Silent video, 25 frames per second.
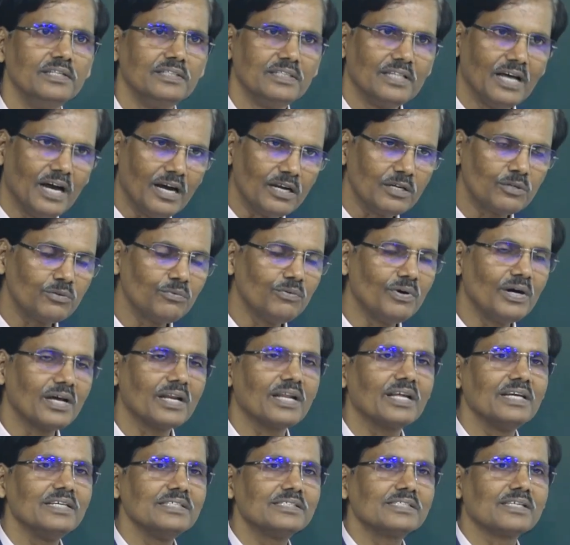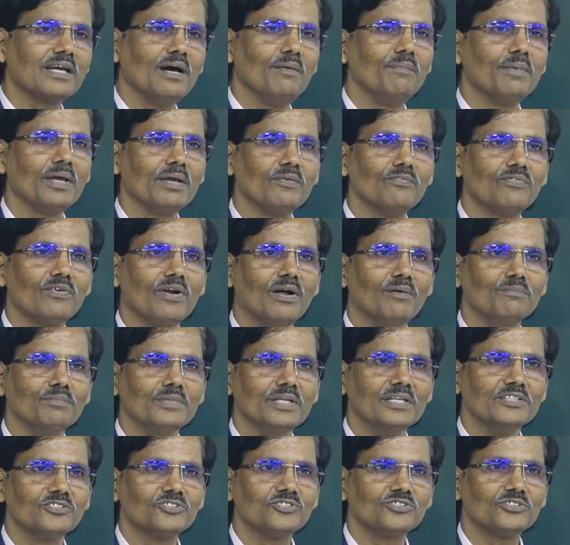That work is coming from
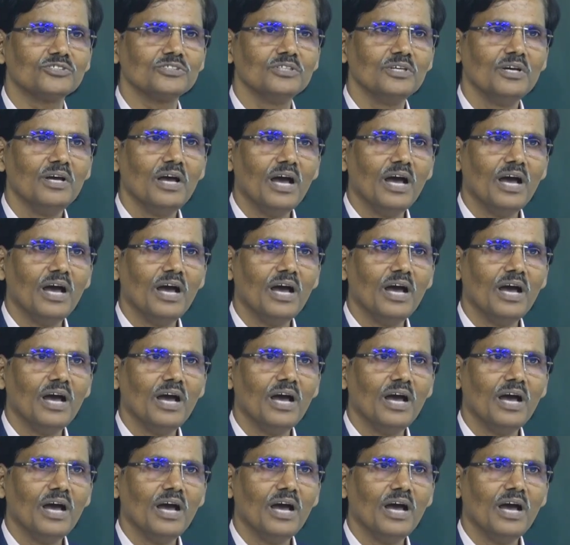this,